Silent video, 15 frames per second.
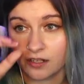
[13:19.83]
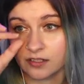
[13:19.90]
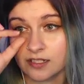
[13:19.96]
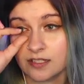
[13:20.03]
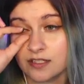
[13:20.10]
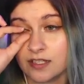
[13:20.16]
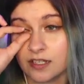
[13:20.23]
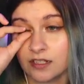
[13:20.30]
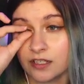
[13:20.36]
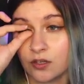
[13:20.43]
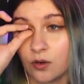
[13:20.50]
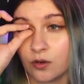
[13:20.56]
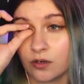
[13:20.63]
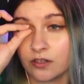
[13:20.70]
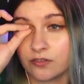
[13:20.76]
a sickly,
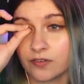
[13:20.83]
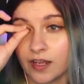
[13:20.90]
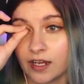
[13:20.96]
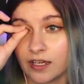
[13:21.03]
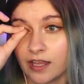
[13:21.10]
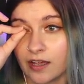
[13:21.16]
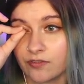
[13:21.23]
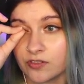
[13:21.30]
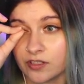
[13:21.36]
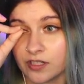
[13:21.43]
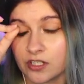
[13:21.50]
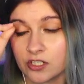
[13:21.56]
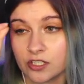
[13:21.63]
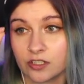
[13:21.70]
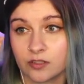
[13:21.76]
horrifying laughter that
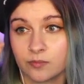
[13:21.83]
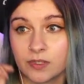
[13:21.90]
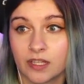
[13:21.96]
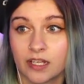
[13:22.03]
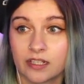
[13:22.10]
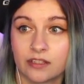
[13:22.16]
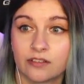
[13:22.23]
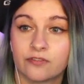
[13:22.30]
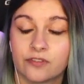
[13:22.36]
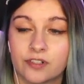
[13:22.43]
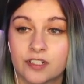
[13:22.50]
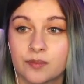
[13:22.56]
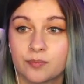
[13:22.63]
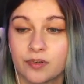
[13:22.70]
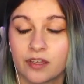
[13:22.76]
chilled me like the
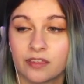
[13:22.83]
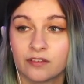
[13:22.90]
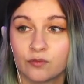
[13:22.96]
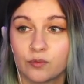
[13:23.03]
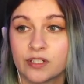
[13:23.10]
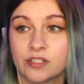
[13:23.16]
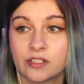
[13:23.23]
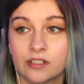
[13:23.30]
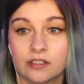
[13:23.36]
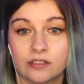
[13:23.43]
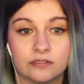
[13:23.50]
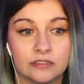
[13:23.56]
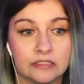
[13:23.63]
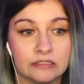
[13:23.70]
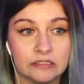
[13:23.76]
first breath of winter.
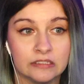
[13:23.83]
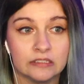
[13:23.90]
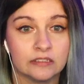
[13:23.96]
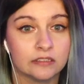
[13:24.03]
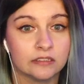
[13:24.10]
Ugh.